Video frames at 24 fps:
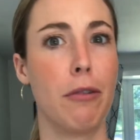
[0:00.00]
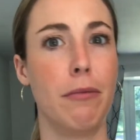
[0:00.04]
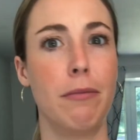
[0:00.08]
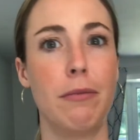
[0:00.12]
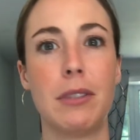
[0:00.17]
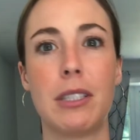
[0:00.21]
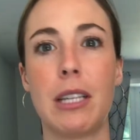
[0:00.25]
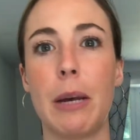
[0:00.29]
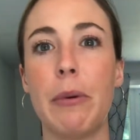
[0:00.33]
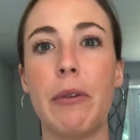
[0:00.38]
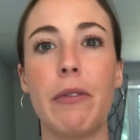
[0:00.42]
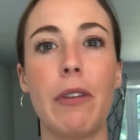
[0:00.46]

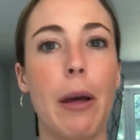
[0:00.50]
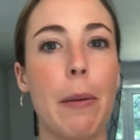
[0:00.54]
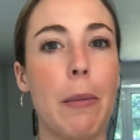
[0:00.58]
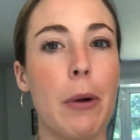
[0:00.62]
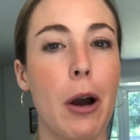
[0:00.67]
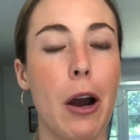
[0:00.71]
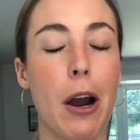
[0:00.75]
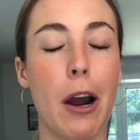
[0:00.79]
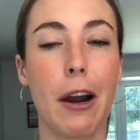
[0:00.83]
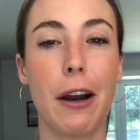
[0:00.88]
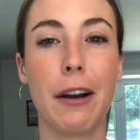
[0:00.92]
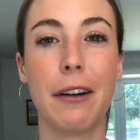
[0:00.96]
some of them
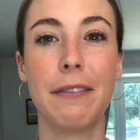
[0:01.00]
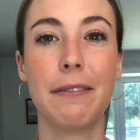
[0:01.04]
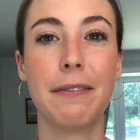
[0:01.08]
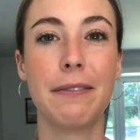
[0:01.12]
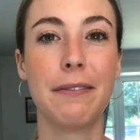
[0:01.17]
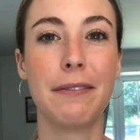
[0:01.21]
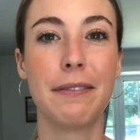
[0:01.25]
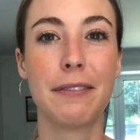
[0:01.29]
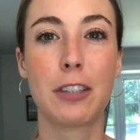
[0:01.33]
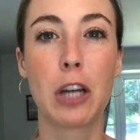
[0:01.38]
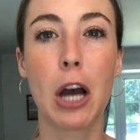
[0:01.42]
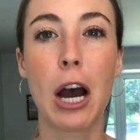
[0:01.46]
are
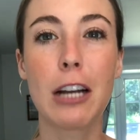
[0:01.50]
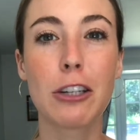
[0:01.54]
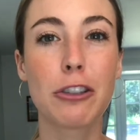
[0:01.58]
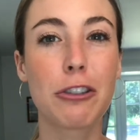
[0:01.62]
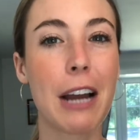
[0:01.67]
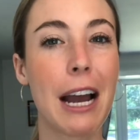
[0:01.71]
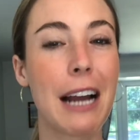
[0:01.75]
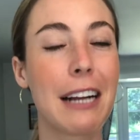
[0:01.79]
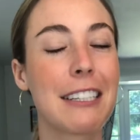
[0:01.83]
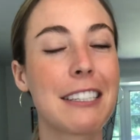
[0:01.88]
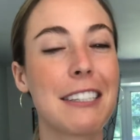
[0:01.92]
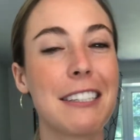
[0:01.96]

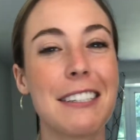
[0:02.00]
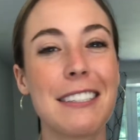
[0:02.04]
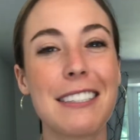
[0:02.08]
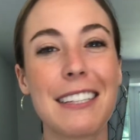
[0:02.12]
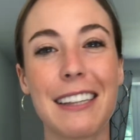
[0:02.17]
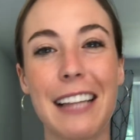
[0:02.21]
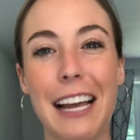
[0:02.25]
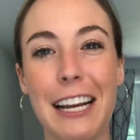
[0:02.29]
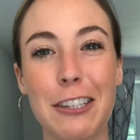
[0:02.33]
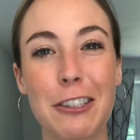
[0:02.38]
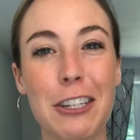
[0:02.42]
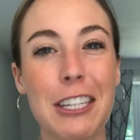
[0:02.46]
contractors,
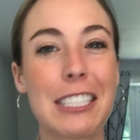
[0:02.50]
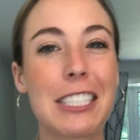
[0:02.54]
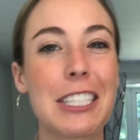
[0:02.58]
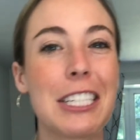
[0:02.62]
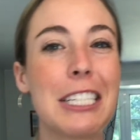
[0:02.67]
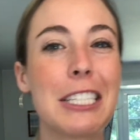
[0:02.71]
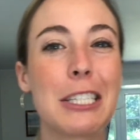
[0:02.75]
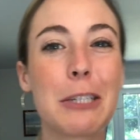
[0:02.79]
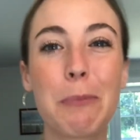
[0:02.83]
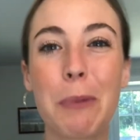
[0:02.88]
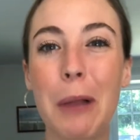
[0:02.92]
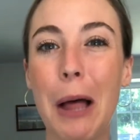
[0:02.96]

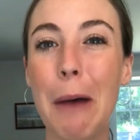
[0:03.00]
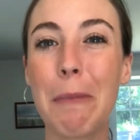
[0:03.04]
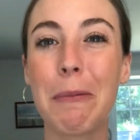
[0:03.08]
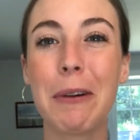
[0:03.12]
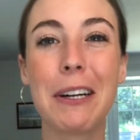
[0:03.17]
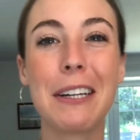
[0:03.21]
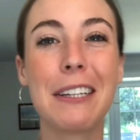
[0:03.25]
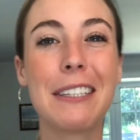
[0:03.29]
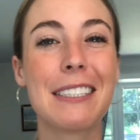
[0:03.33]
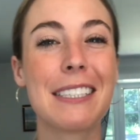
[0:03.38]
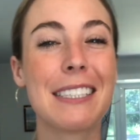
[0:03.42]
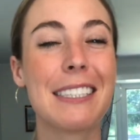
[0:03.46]
electricians,
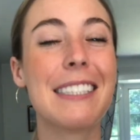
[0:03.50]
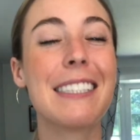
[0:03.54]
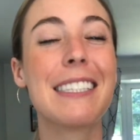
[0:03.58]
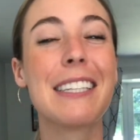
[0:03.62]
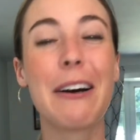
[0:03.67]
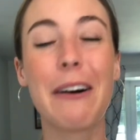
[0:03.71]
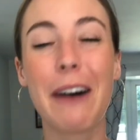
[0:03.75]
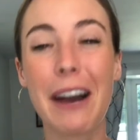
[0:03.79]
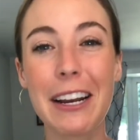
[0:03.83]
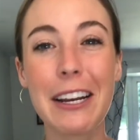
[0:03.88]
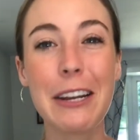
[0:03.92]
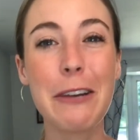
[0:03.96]
plumbers, and so
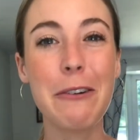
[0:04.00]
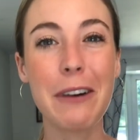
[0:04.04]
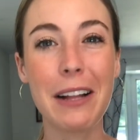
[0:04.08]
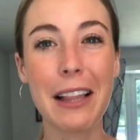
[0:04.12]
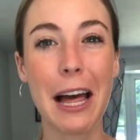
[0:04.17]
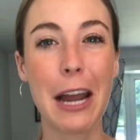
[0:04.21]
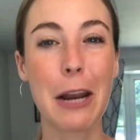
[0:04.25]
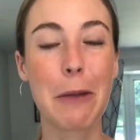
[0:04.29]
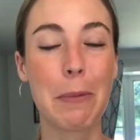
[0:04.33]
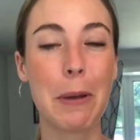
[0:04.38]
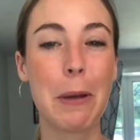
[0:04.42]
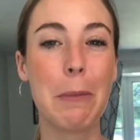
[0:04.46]
I knew a
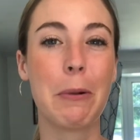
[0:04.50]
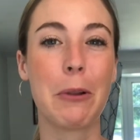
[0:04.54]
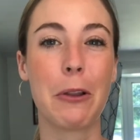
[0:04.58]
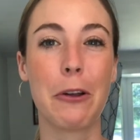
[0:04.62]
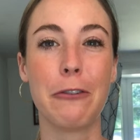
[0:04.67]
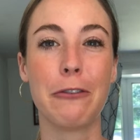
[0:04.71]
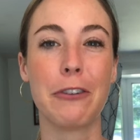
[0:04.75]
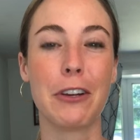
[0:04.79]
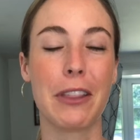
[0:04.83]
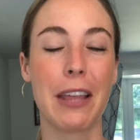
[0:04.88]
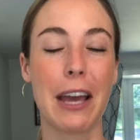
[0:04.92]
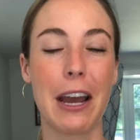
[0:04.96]
lot of people
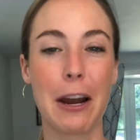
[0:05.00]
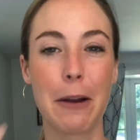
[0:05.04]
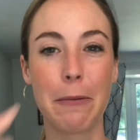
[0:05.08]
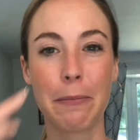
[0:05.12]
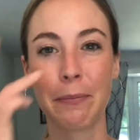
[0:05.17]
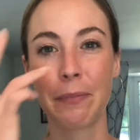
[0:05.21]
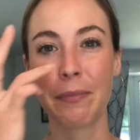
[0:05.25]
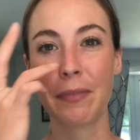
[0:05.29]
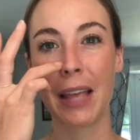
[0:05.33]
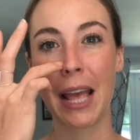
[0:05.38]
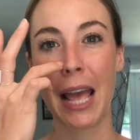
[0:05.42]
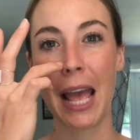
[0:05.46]
over there.
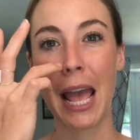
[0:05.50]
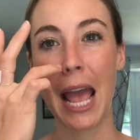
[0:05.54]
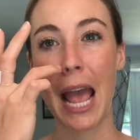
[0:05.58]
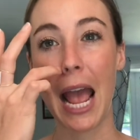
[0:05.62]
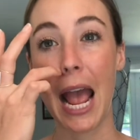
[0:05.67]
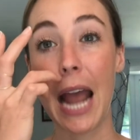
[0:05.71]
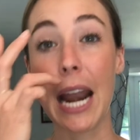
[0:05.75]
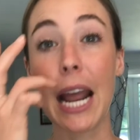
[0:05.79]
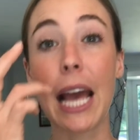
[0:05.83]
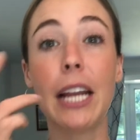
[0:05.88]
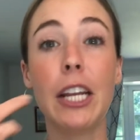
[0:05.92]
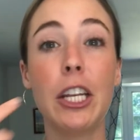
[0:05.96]

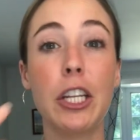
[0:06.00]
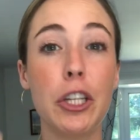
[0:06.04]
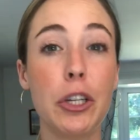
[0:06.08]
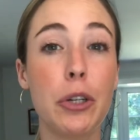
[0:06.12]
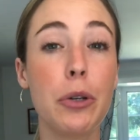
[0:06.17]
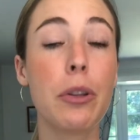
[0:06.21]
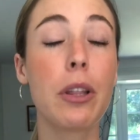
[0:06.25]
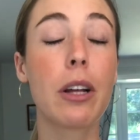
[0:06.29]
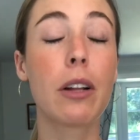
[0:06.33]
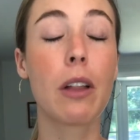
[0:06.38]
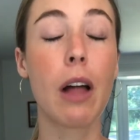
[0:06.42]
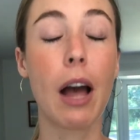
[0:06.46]
And I
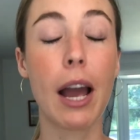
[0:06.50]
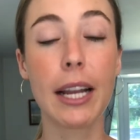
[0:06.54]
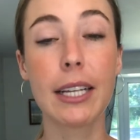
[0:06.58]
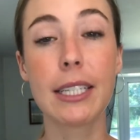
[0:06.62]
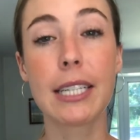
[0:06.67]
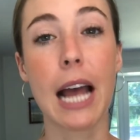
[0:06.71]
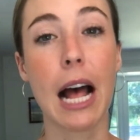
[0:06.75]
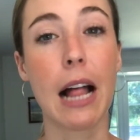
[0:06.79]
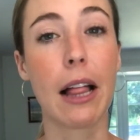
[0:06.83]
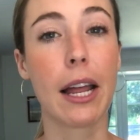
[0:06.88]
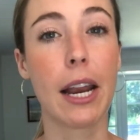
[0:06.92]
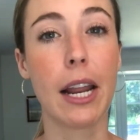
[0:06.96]
knew the
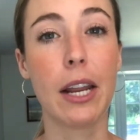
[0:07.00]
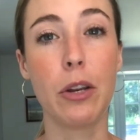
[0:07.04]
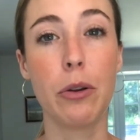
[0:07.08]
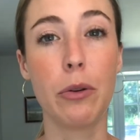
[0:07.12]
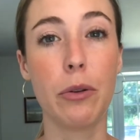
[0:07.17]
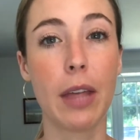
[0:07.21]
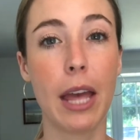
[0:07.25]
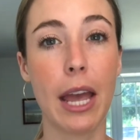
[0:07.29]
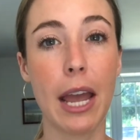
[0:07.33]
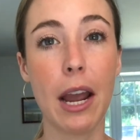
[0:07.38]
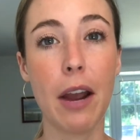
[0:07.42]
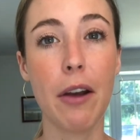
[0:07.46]
clientele and I knew
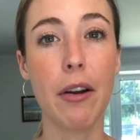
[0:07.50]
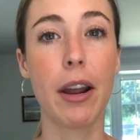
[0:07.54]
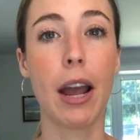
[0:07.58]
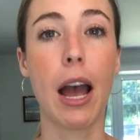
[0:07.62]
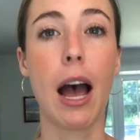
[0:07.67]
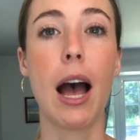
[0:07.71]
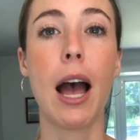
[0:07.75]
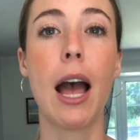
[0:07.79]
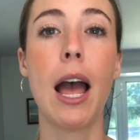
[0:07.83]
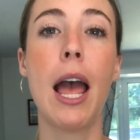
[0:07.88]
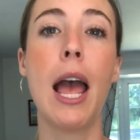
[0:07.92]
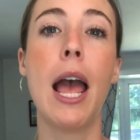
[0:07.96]
the
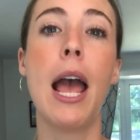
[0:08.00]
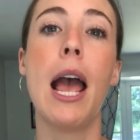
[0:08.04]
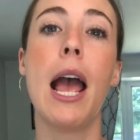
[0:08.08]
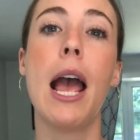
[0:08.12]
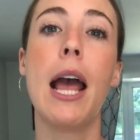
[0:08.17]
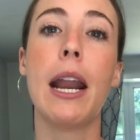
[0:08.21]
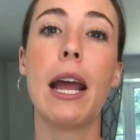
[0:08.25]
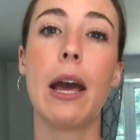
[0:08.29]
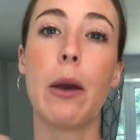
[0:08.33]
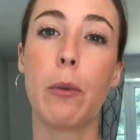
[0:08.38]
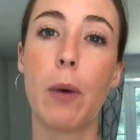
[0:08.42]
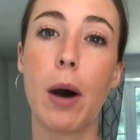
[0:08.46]
area.
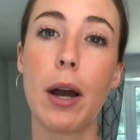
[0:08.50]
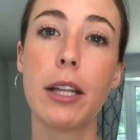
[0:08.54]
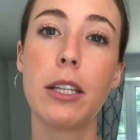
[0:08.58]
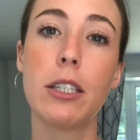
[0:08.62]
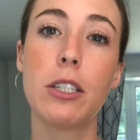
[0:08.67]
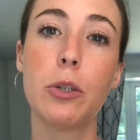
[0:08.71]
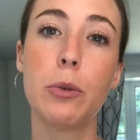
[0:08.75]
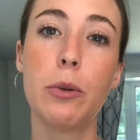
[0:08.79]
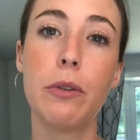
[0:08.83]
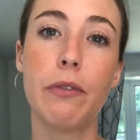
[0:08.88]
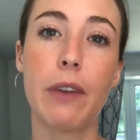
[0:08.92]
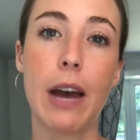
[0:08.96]
And I wanted
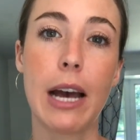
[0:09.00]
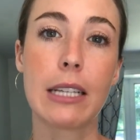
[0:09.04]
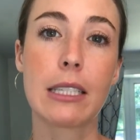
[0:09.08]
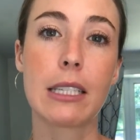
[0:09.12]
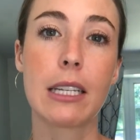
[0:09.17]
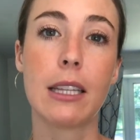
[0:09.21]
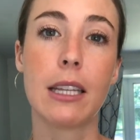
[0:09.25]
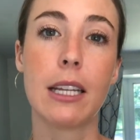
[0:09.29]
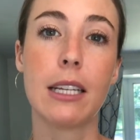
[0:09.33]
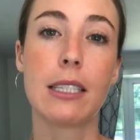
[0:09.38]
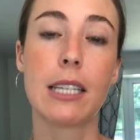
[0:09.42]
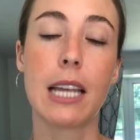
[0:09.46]
to invest
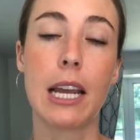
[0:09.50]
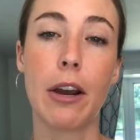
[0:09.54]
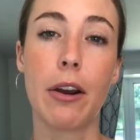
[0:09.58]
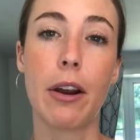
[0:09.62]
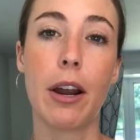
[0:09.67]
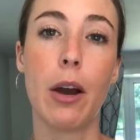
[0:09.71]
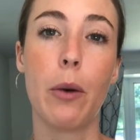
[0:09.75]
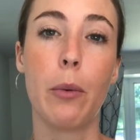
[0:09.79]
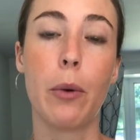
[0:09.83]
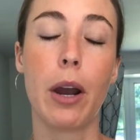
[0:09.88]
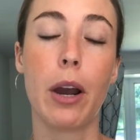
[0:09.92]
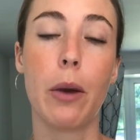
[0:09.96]
in this
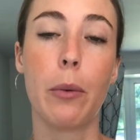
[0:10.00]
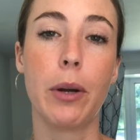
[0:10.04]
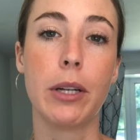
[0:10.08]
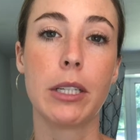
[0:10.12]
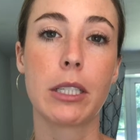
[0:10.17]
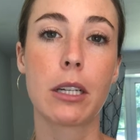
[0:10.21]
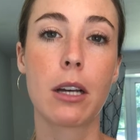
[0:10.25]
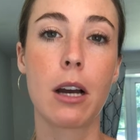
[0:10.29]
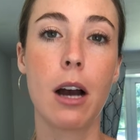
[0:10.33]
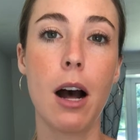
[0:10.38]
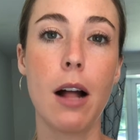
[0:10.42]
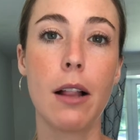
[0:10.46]
area where I went
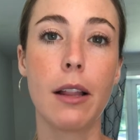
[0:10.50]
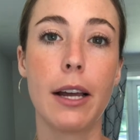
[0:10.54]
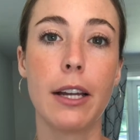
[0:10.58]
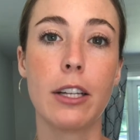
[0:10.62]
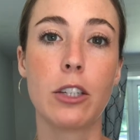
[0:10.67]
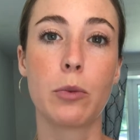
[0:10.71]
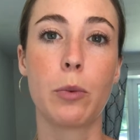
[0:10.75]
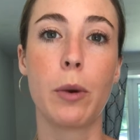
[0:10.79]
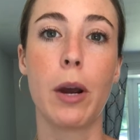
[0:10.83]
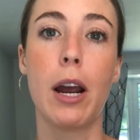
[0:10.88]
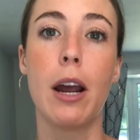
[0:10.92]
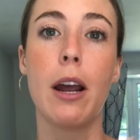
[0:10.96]
to
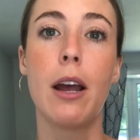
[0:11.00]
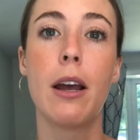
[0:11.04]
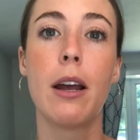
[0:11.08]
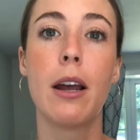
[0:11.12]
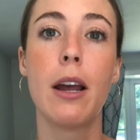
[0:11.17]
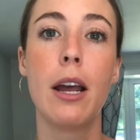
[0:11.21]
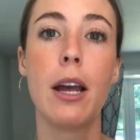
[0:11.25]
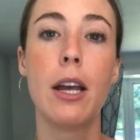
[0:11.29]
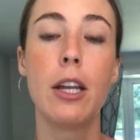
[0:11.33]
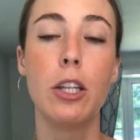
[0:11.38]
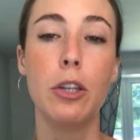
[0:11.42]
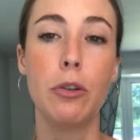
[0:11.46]
college, where
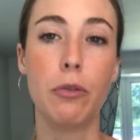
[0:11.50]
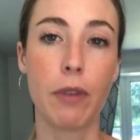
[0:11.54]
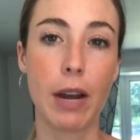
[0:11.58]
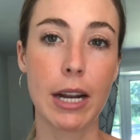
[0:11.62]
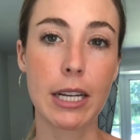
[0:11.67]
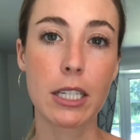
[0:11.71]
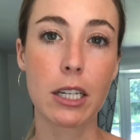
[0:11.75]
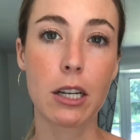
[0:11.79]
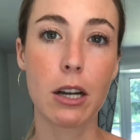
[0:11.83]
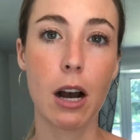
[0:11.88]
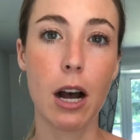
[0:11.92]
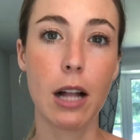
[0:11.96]
you
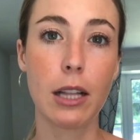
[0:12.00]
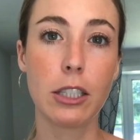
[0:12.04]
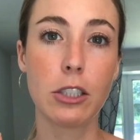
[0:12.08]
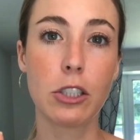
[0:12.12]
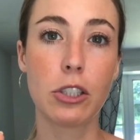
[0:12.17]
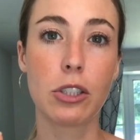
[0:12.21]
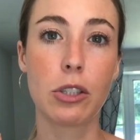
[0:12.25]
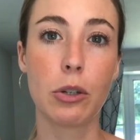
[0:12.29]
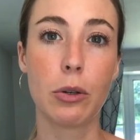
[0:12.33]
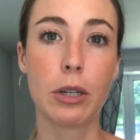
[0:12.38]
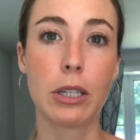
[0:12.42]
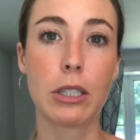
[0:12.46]
rent to college
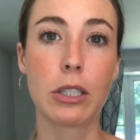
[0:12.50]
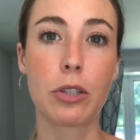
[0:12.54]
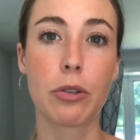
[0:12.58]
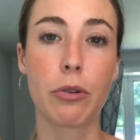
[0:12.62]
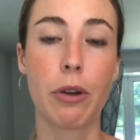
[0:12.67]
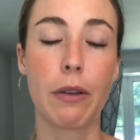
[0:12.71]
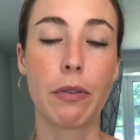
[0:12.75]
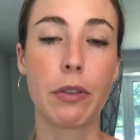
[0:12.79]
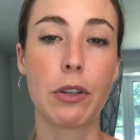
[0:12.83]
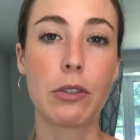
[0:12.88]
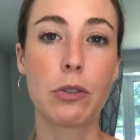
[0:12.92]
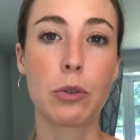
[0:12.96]
students
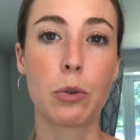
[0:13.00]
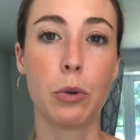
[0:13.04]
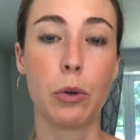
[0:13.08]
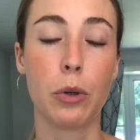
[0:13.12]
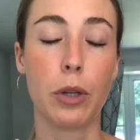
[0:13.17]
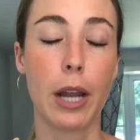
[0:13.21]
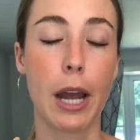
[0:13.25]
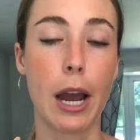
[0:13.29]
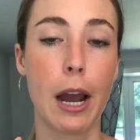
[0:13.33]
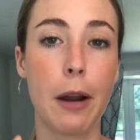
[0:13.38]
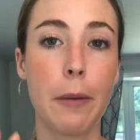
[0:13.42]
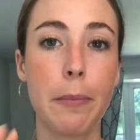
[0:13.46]
throughout the school
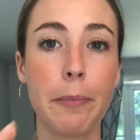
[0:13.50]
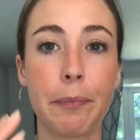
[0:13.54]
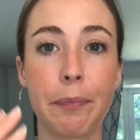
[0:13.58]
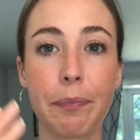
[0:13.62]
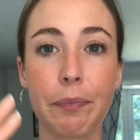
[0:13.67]
year,